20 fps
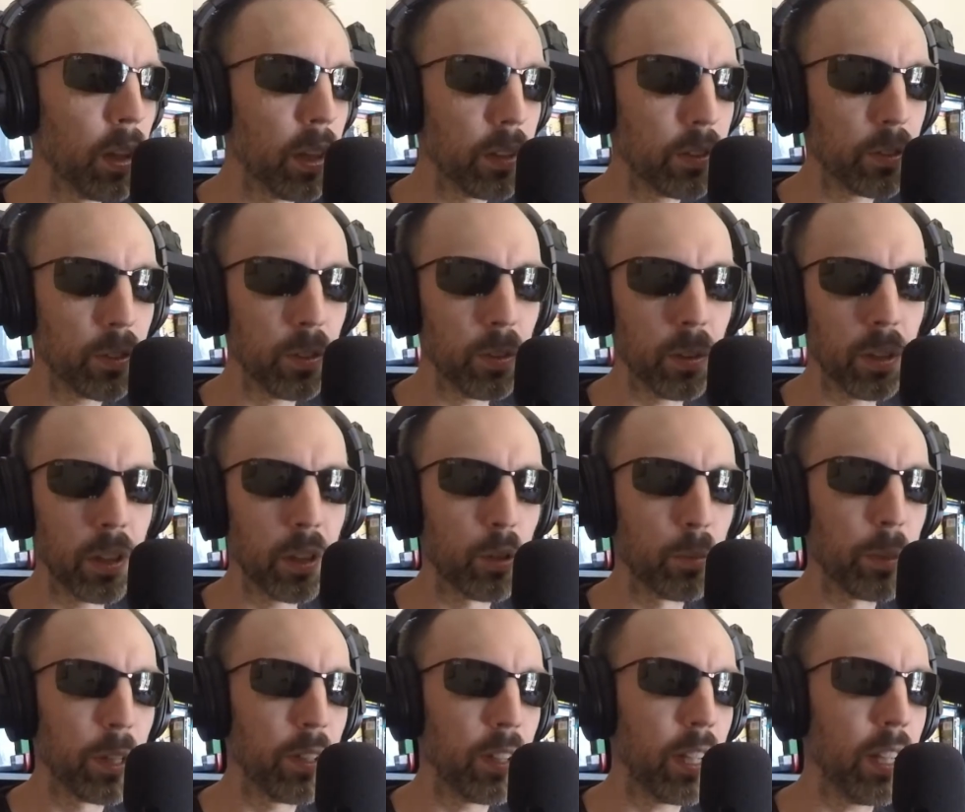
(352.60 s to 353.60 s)
let's do a
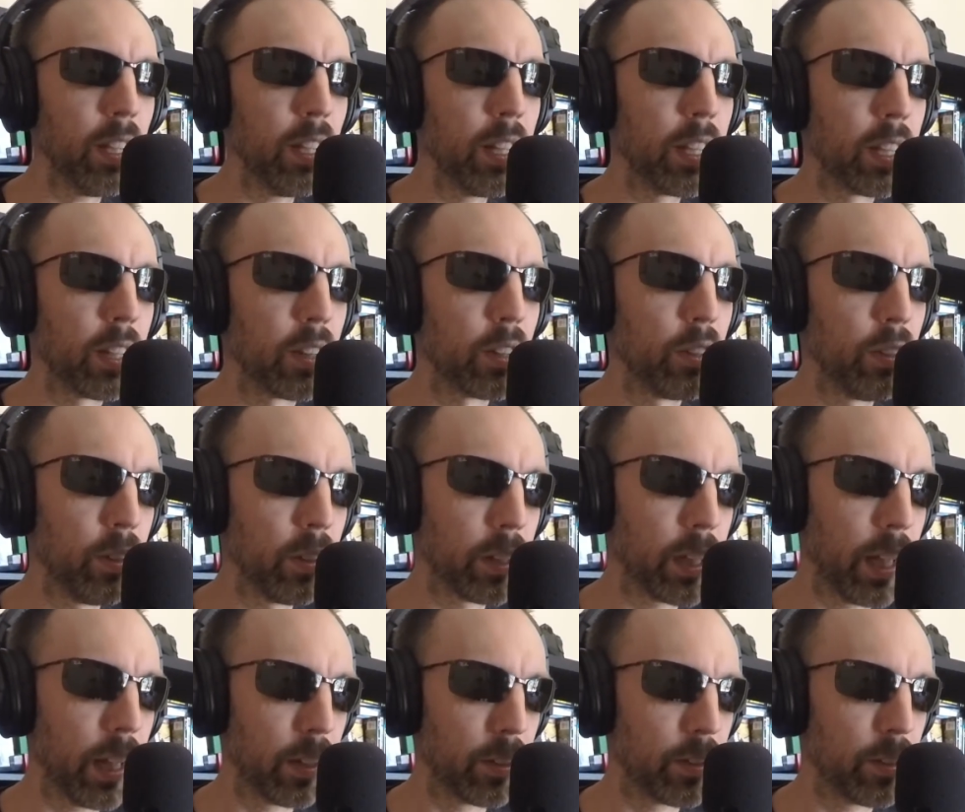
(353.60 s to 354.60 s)
little bit of healing on the
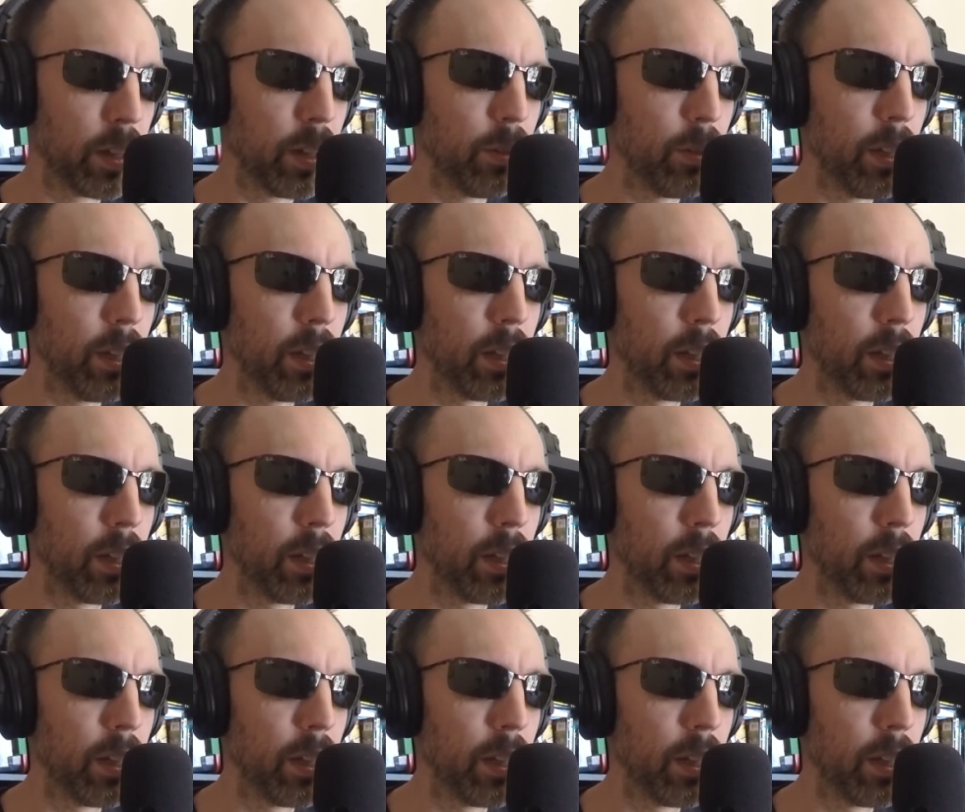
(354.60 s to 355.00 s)
DoodleCast, shall we?